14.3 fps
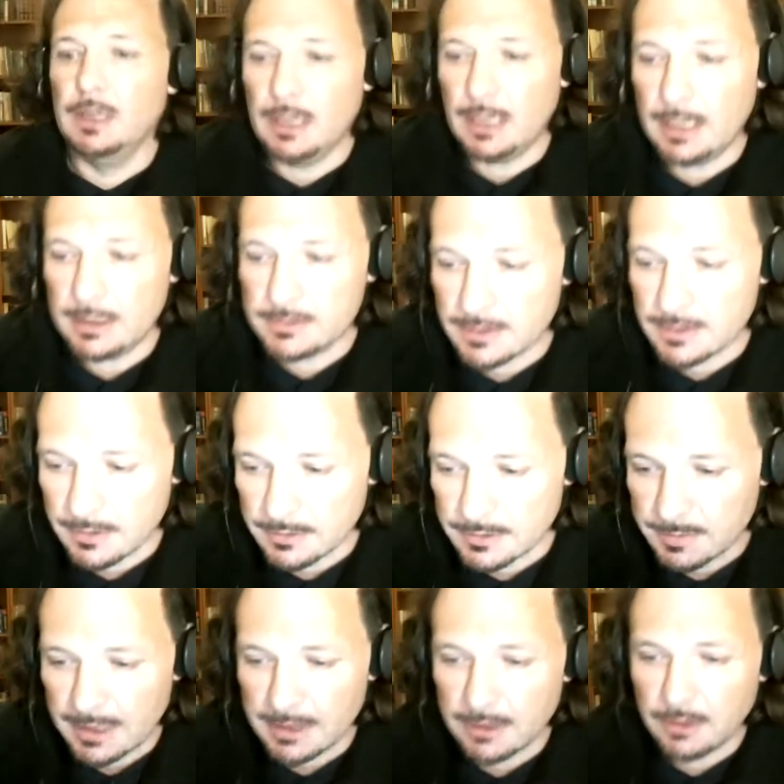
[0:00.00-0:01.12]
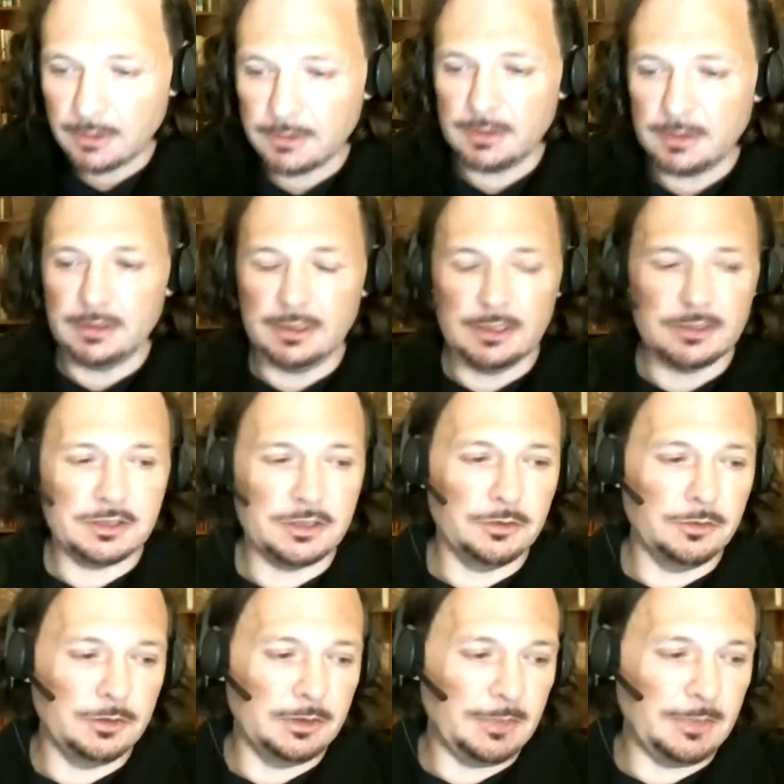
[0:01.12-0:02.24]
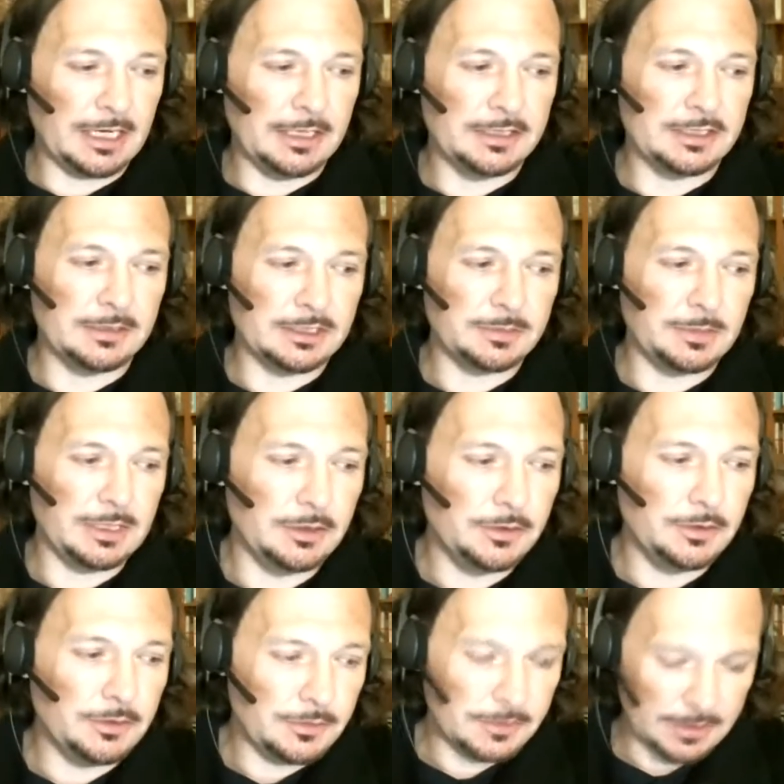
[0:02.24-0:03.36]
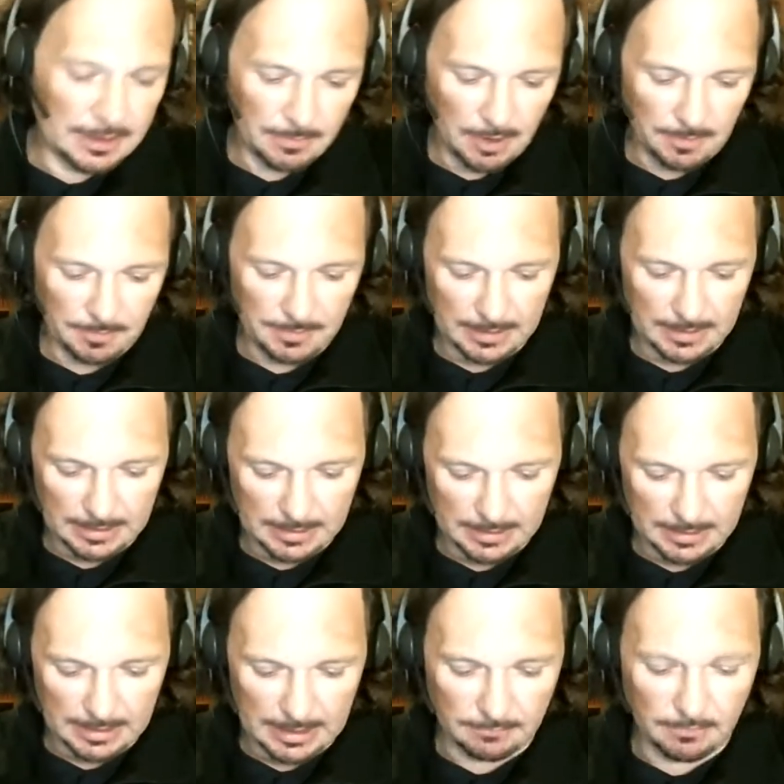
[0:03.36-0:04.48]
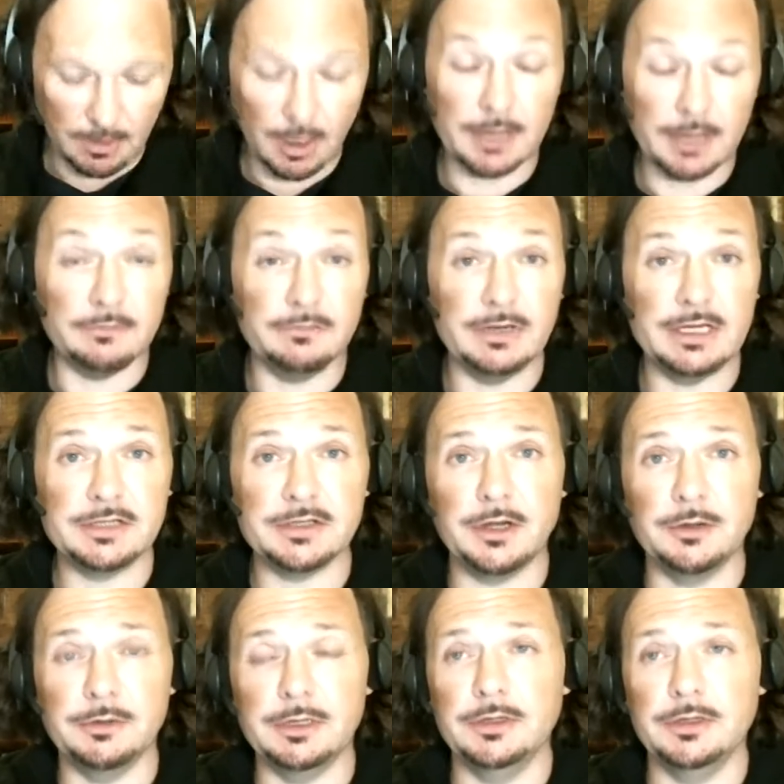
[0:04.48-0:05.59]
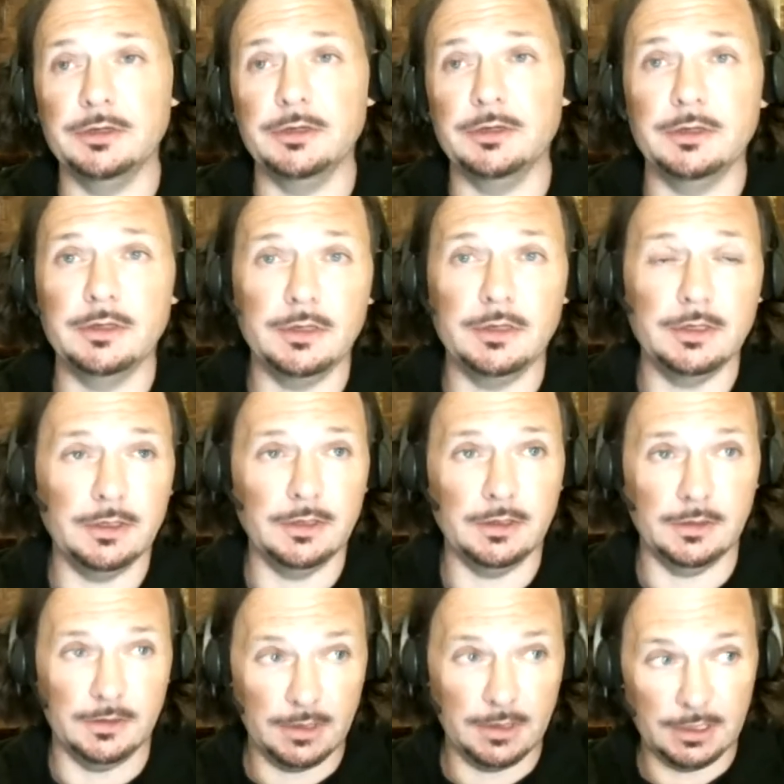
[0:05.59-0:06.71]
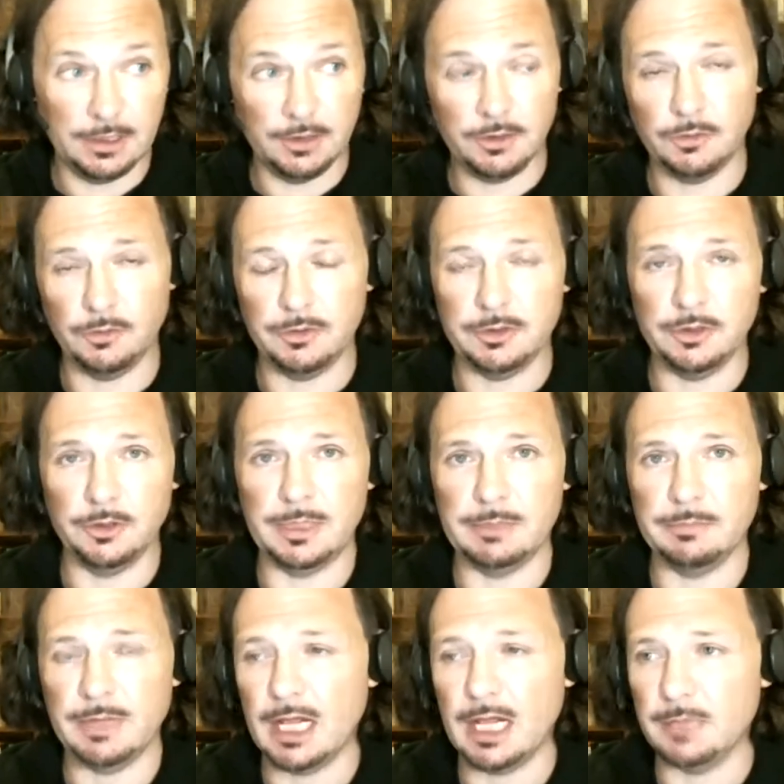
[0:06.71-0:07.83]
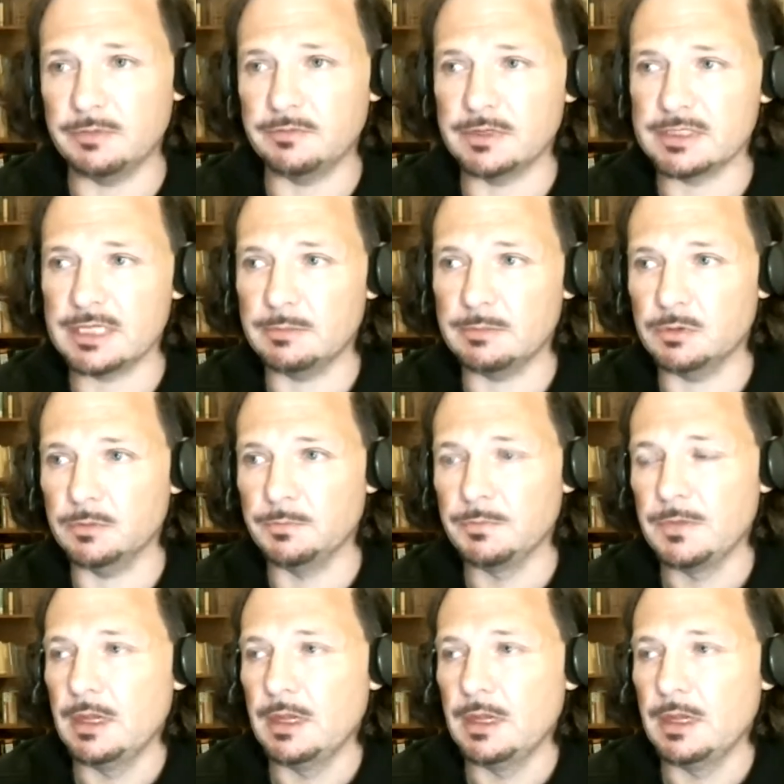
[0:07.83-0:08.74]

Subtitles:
And so depending on the issue and the mechanism that's been used, there might be the right of veto in the EU or the European Parliament, for example.